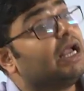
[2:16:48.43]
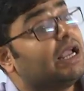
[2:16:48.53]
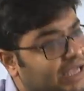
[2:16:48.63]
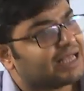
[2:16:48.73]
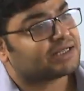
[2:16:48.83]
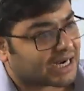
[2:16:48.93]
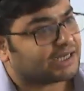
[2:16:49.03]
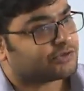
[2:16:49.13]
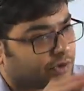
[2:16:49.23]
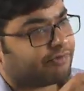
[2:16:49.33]
Yes, that is
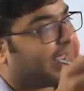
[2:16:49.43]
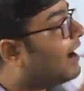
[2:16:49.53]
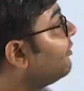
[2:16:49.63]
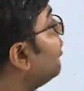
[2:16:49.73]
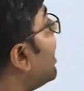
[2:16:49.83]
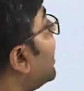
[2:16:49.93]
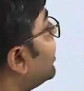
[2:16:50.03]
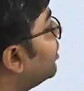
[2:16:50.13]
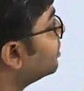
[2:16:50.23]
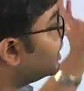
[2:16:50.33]
what we have to
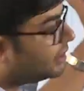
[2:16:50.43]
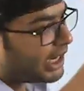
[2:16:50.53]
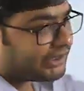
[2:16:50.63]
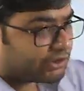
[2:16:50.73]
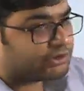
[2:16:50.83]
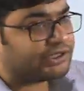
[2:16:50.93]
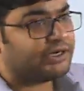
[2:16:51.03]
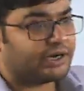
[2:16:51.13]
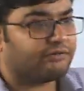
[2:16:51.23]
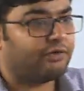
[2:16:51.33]
argue, that the
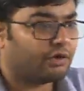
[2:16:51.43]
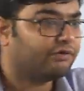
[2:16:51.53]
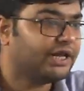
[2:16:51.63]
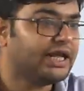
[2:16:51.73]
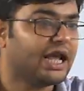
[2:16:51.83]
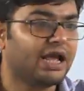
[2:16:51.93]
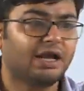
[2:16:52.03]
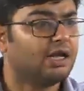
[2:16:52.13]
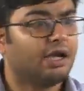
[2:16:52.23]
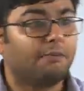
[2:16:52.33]
ethnocentric view of DA
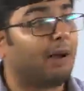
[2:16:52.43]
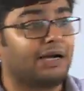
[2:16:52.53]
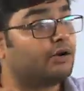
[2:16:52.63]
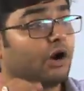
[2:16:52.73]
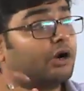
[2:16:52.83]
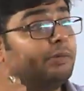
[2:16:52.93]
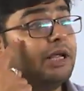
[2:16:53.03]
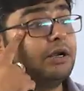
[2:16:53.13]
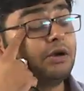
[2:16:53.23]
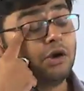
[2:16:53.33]
might not be
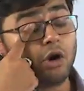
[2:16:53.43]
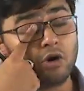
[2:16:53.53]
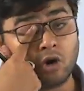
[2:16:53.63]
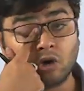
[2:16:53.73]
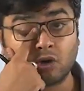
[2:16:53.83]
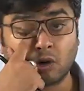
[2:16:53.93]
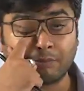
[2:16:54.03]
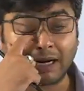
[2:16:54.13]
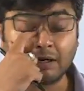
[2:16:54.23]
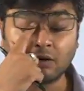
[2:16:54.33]

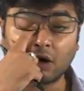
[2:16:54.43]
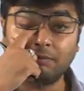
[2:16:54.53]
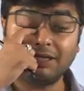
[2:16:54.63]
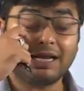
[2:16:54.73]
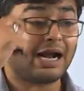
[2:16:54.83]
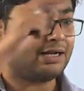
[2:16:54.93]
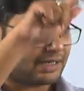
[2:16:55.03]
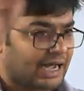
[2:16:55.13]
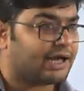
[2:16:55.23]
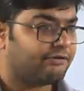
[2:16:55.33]
might not be the
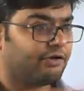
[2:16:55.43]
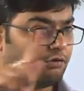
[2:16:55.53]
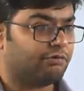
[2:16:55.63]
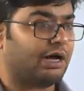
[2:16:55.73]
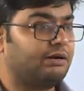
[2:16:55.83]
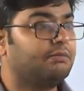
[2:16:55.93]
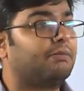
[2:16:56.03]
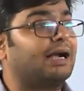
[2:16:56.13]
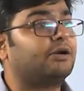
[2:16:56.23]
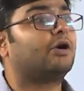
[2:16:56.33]
entire view. One
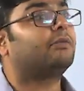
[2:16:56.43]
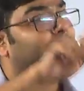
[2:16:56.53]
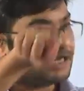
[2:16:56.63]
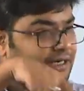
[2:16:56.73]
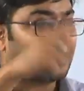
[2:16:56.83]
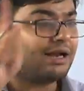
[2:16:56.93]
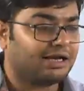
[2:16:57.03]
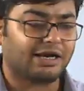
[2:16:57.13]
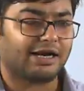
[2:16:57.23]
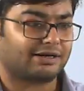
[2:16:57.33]
might not be entirely
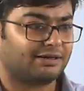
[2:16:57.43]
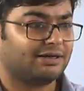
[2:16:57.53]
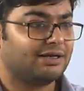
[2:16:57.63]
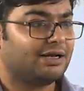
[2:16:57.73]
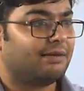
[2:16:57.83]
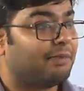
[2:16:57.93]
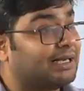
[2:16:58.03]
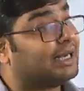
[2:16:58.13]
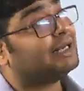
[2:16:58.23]
correct, but it